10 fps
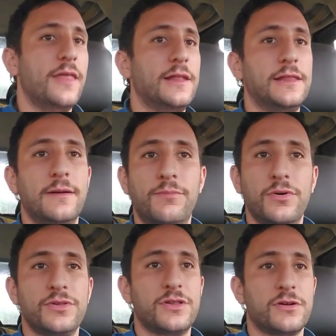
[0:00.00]
The
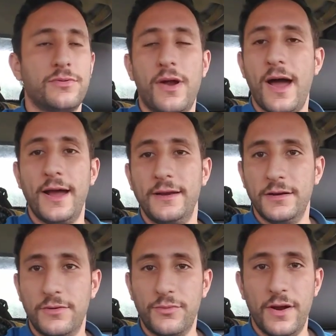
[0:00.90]
liberals are
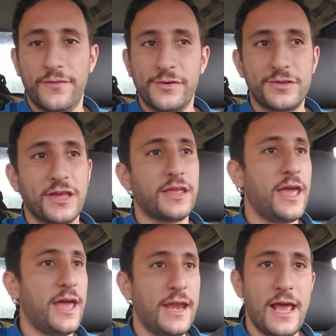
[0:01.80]
crying rivers
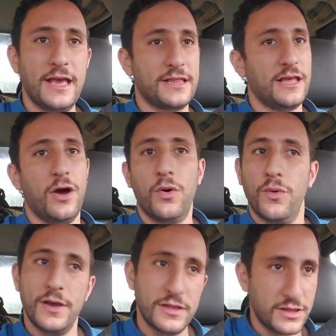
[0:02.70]
again, as they
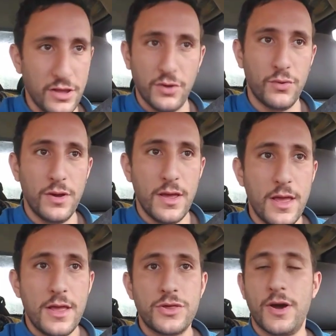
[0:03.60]
always do,
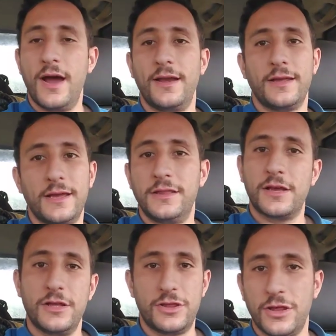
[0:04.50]
trying to get
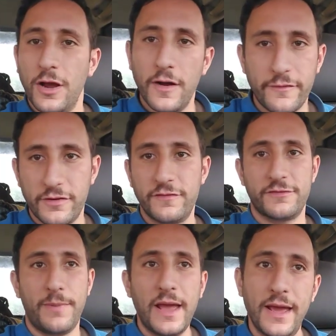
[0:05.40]
the
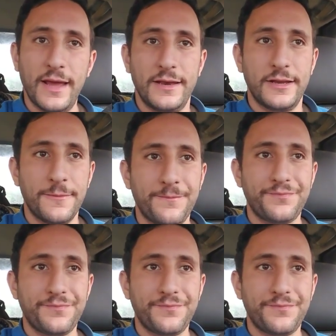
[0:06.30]
conservatives banned.